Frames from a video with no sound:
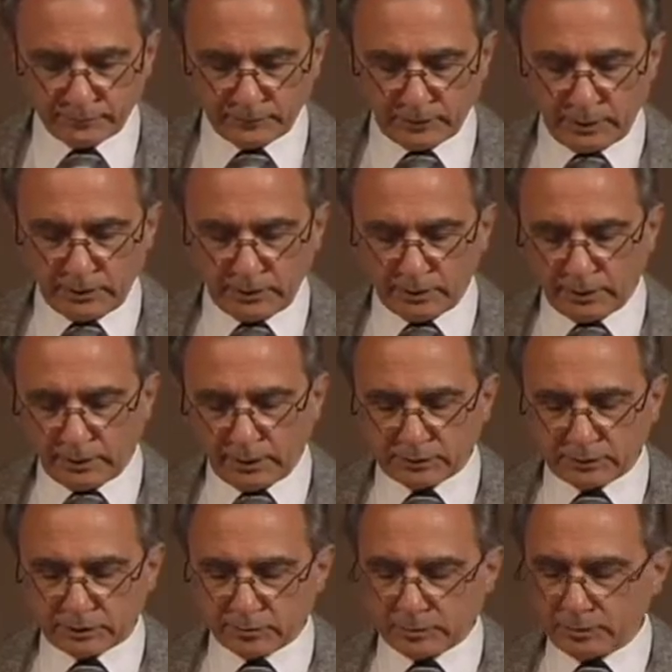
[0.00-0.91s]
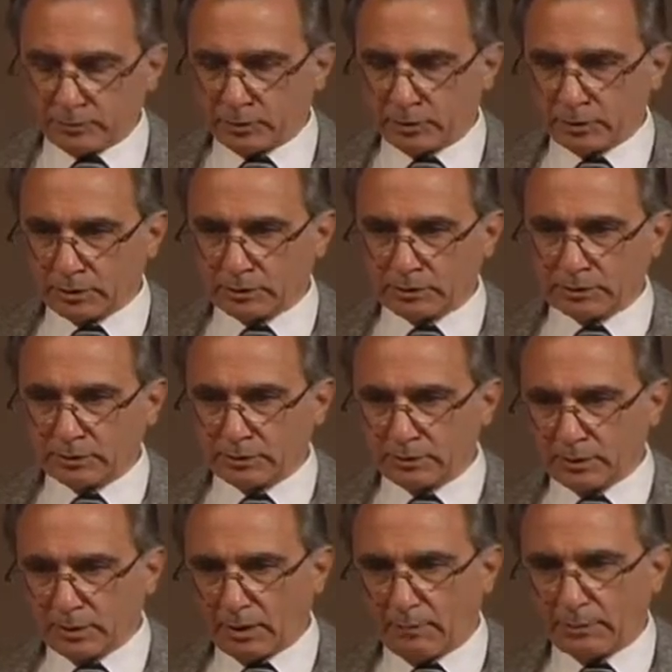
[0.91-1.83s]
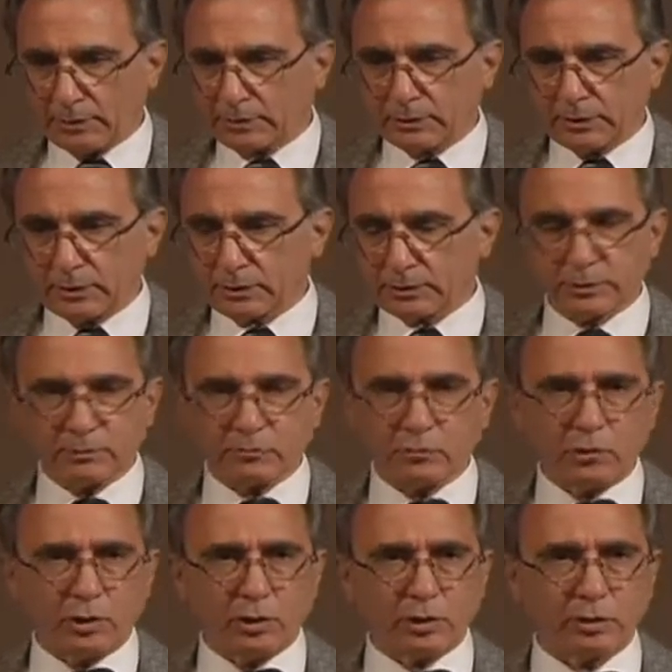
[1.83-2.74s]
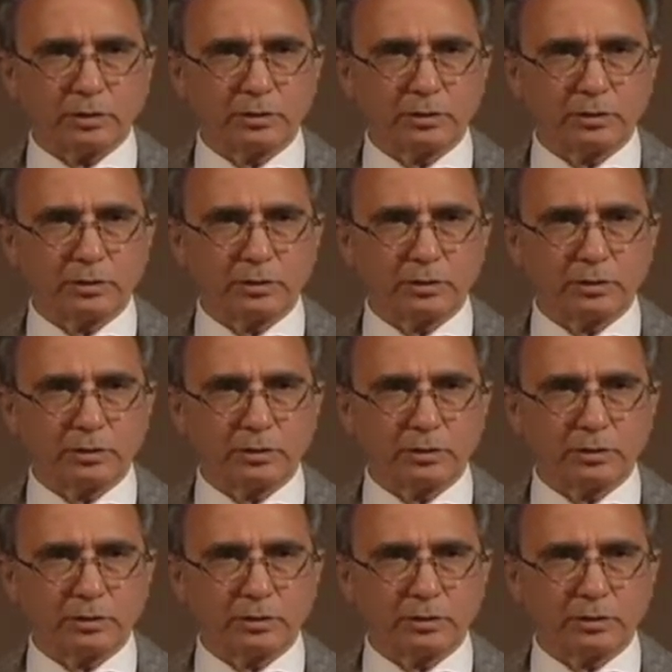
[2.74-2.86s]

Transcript: He didn't answer me because I must have done something wrong.